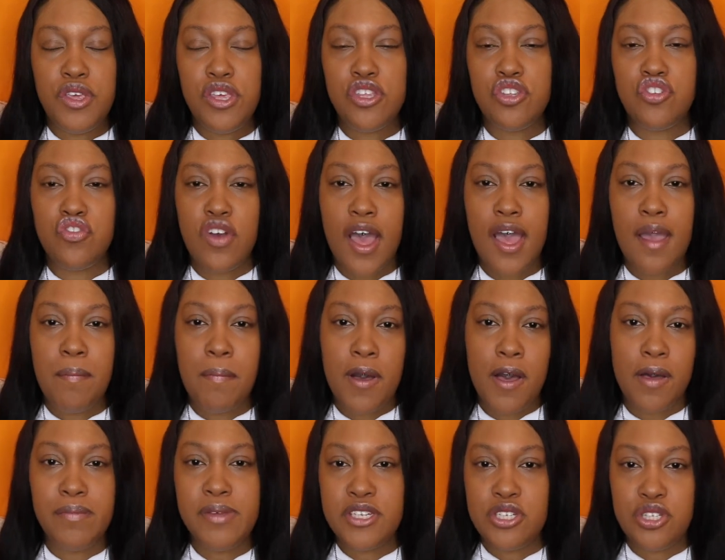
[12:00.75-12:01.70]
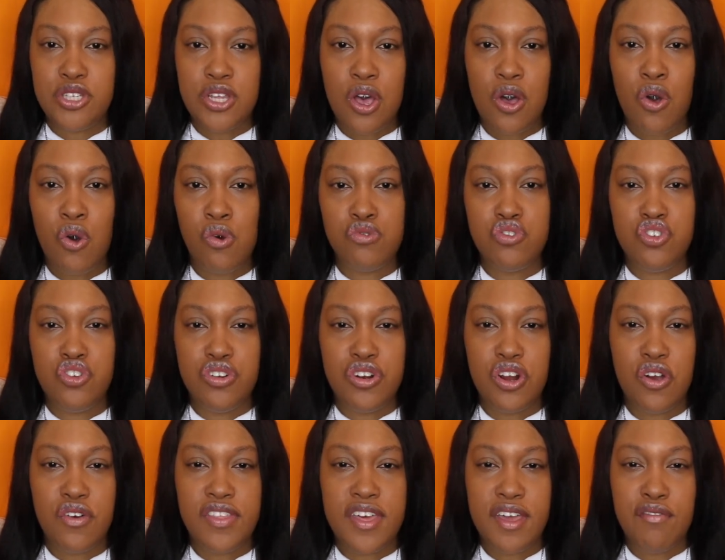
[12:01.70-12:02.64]
you try Pumice Stones, you
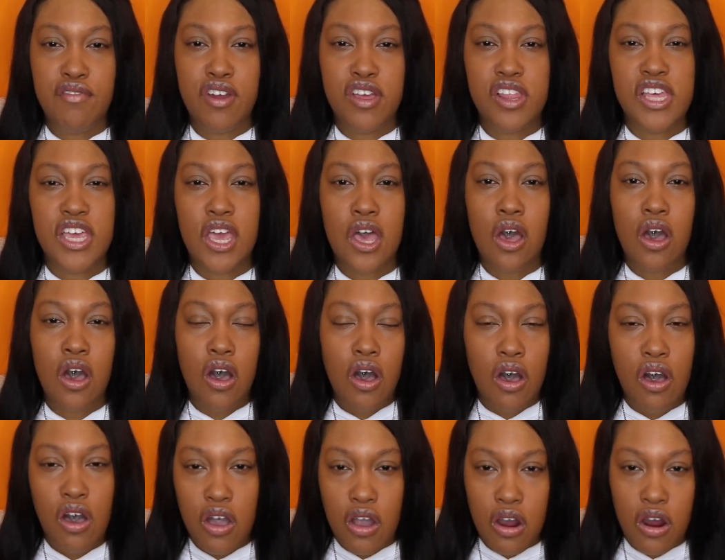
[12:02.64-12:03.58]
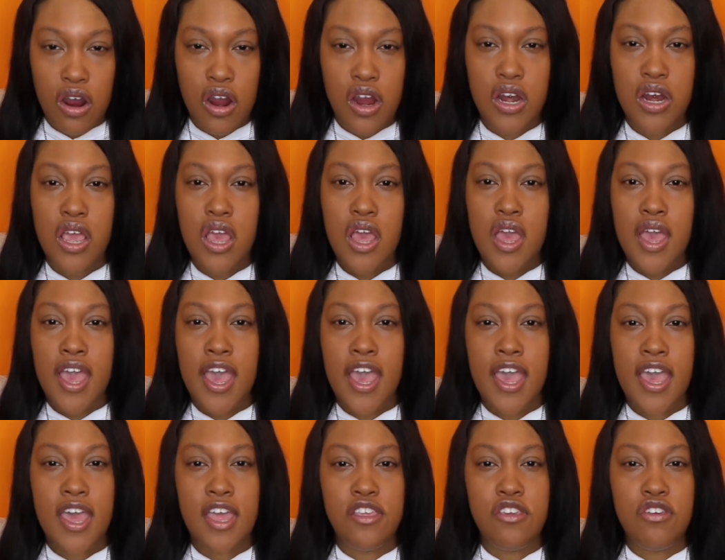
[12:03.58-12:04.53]
know, they're really hard
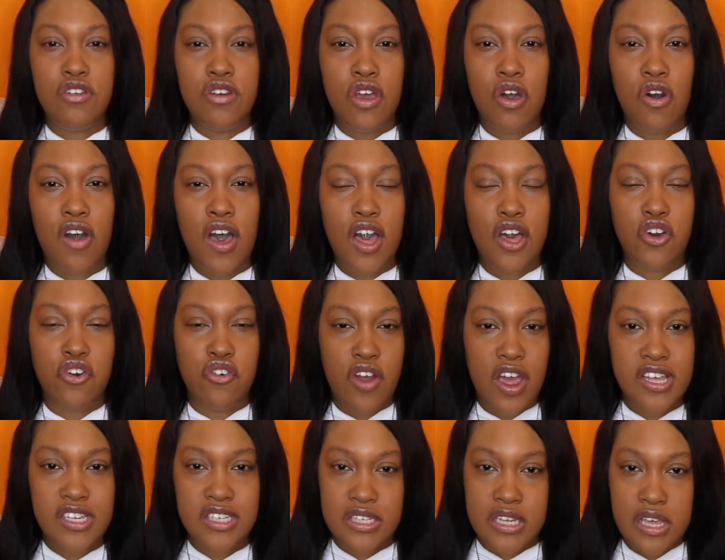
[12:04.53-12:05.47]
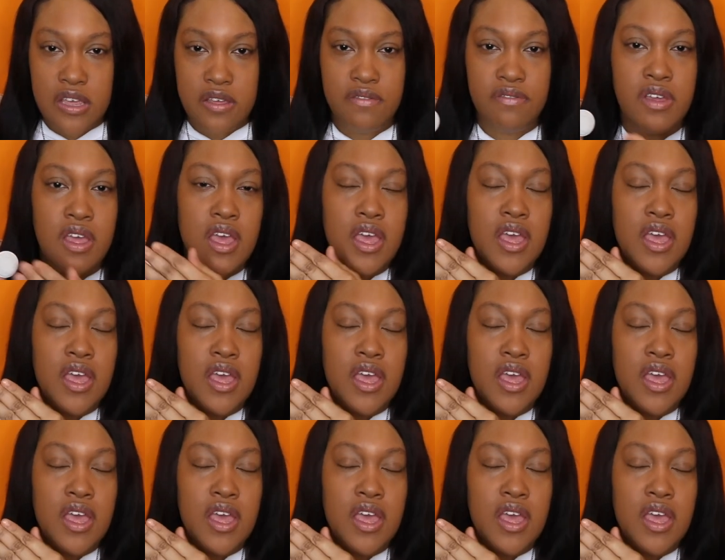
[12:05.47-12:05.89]
and, you know, aggressive.